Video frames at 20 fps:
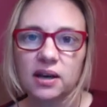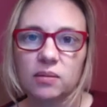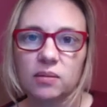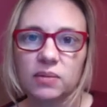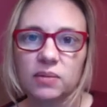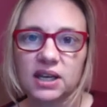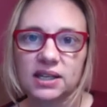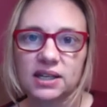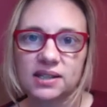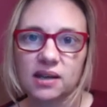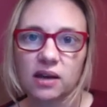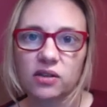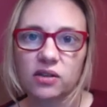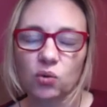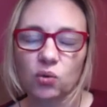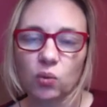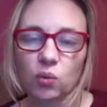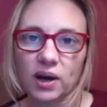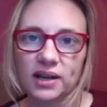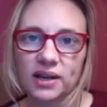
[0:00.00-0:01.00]
because
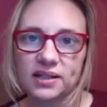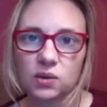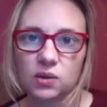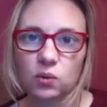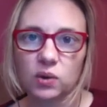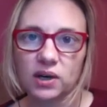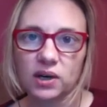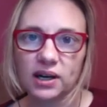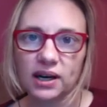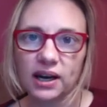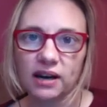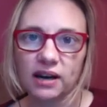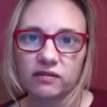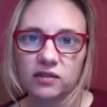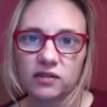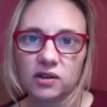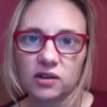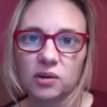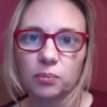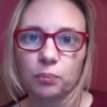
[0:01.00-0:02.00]
otherwise it would
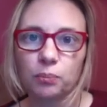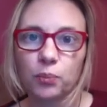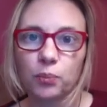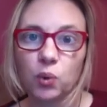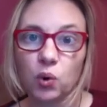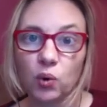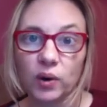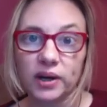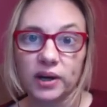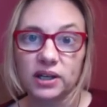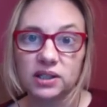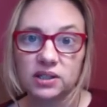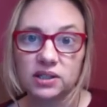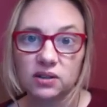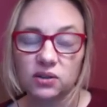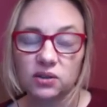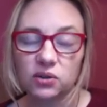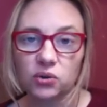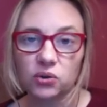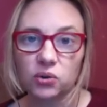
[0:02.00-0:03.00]
never point
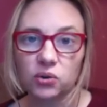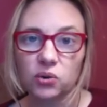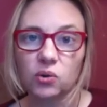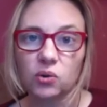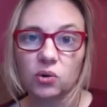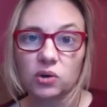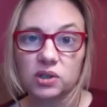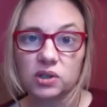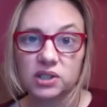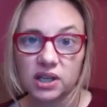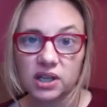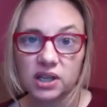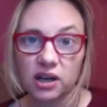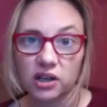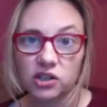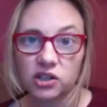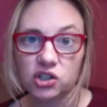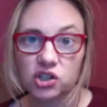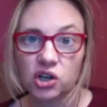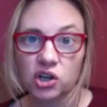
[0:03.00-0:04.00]
to or
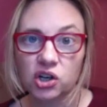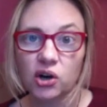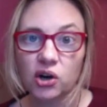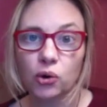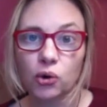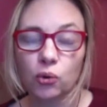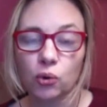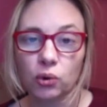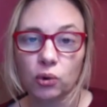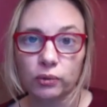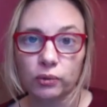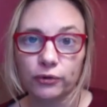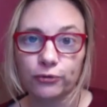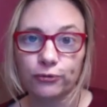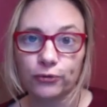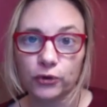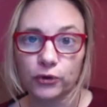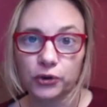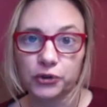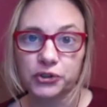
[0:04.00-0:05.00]
touch or
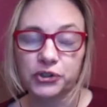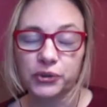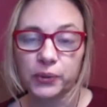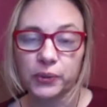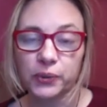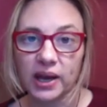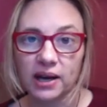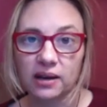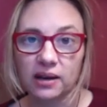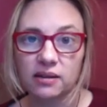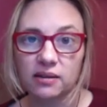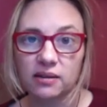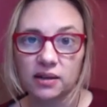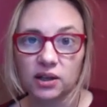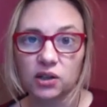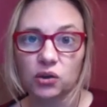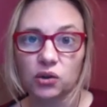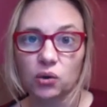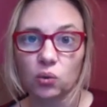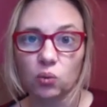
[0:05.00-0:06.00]
refer to anything
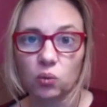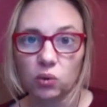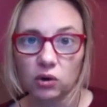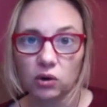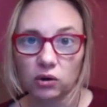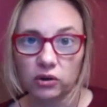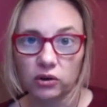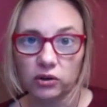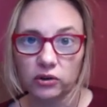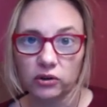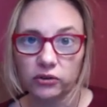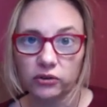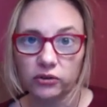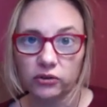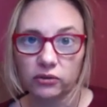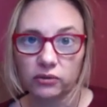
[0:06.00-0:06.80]
in the world.